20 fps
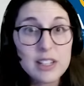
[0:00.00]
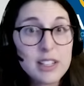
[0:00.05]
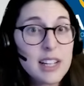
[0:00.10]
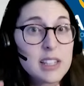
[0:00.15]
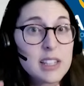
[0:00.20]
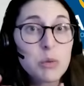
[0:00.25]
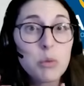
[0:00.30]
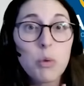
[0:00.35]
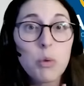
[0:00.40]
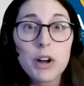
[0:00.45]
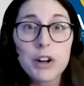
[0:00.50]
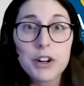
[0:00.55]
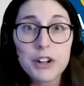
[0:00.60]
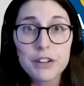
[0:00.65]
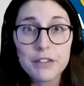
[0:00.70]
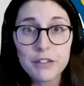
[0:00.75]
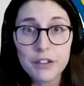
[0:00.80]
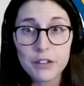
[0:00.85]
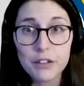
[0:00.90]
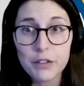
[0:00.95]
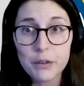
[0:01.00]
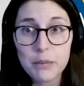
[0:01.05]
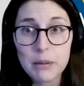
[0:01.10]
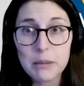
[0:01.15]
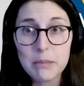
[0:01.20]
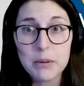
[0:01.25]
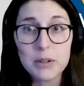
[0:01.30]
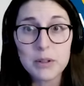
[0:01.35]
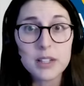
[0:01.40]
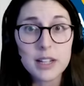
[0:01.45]
That's wonderful for
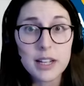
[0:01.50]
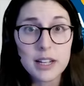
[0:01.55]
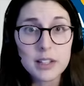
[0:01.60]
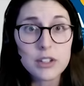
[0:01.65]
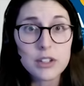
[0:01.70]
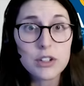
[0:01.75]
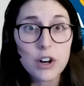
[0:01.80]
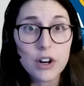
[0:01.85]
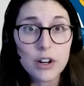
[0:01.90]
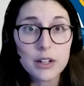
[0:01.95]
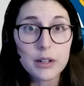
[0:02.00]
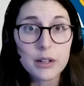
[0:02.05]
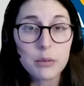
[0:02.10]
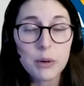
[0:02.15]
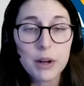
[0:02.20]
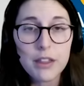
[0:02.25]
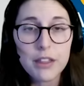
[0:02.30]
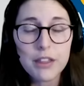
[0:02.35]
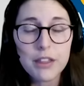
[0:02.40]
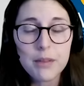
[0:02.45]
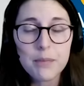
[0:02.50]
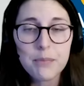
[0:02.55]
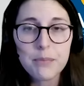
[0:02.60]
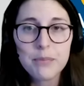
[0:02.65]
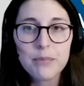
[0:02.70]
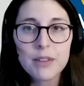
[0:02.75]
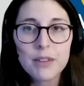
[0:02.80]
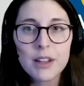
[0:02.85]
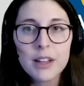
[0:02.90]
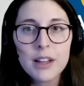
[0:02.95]
people to get started with.
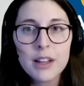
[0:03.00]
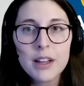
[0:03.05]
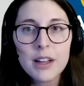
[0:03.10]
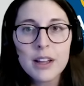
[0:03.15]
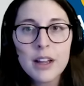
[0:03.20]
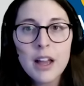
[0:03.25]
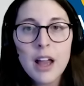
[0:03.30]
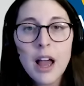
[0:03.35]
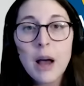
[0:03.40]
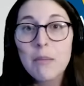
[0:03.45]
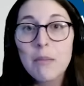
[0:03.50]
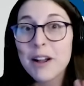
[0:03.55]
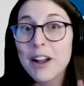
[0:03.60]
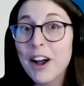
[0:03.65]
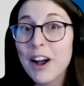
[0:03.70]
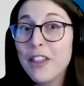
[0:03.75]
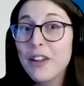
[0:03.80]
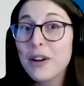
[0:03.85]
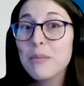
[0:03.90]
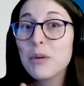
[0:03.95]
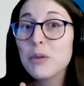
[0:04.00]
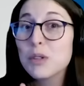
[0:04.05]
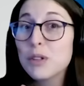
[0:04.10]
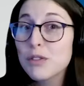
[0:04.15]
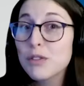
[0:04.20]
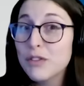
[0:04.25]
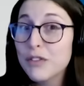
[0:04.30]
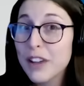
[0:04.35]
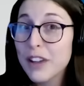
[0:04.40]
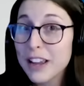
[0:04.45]
My other
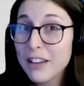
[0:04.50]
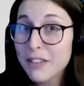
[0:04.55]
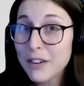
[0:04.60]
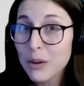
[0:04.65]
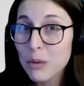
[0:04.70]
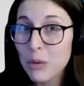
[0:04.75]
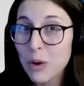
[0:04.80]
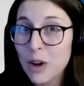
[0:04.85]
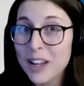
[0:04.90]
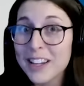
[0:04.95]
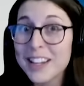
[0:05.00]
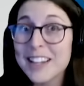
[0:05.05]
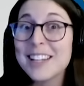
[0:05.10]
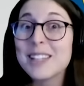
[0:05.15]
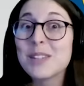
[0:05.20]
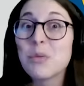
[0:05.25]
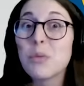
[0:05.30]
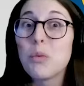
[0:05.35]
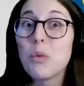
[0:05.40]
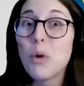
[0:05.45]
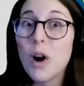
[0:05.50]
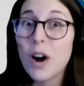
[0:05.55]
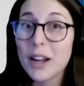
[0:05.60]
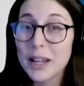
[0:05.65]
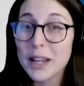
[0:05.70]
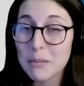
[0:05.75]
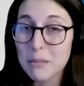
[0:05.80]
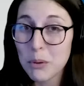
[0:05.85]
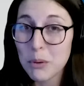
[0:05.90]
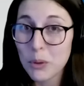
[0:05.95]
most favorite one is
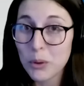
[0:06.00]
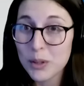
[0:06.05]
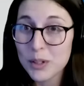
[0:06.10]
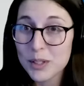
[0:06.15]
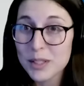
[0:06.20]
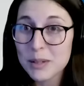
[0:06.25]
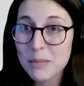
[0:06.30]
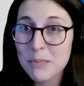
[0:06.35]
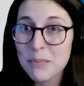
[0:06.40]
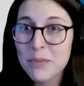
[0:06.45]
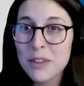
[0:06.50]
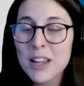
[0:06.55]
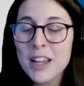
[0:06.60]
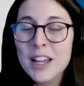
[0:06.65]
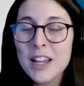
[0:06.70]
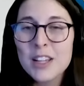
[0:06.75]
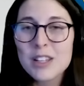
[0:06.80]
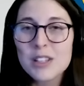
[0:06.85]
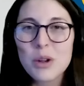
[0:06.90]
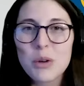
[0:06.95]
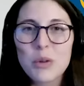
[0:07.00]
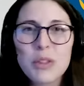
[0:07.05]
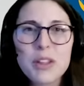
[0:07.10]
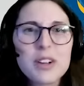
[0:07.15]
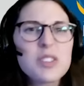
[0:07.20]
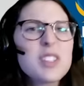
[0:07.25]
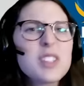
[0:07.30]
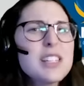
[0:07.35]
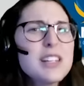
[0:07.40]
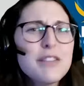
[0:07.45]
walking poles. So
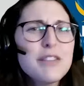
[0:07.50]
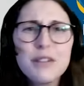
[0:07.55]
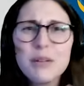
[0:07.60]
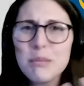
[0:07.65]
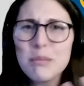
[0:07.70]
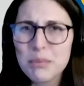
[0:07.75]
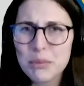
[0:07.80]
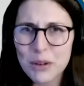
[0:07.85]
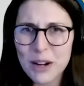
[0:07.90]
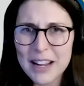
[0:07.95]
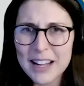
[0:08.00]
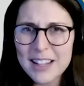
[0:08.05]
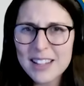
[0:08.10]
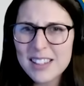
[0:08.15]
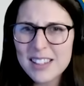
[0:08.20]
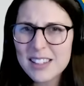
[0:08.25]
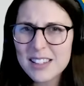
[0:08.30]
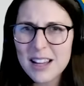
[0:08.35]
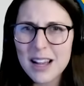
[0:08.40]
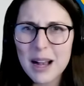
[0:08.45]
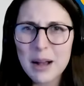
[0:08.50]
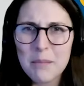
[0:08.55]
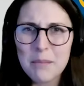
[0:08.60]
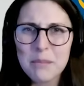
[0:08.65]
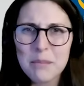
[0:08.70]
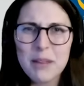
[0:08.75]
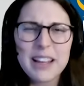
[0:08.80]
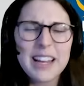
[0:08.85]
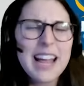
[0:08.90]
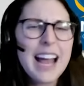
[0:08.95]
there's different brands
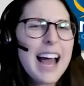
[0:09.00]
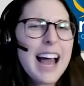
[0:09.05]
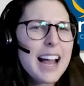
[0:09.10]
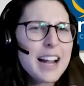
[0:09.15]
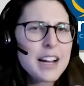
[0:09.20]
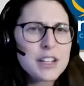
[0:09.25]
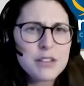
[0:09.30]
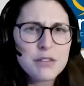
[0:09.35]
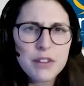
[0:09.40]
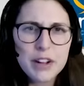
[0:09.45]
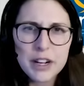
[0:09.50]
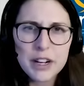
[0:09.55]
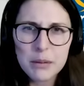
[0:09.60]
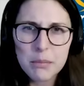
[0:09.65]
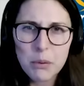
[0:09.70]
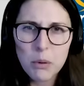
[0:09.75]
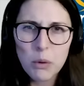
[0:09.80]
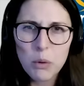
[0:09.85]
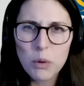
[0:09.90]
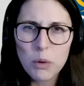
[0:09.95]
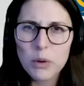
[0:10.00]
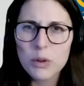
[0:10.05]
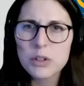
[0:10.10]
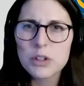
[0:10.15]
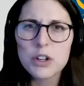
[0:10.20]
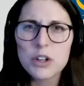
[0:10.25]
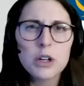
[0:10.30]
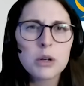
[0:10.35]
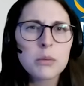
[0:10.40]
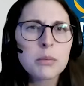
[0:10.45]
like Activator poles,
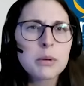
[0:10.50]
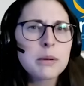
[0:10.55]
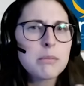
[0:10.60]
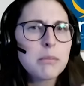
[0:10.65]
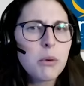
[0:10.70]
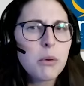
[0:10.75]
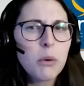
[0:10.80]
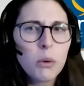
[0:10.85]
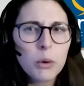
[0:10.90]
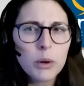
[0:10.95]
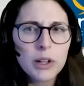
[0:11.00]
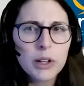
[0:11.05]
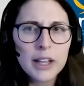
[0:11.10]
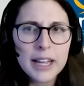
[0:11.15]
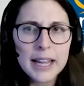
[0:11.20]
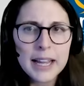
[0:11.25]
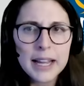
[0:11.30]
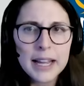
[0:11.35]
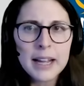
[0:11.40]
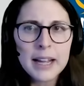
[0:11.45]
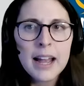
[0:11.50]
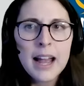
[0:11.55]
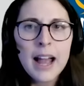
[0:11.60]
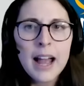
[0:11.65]
Urban Poling.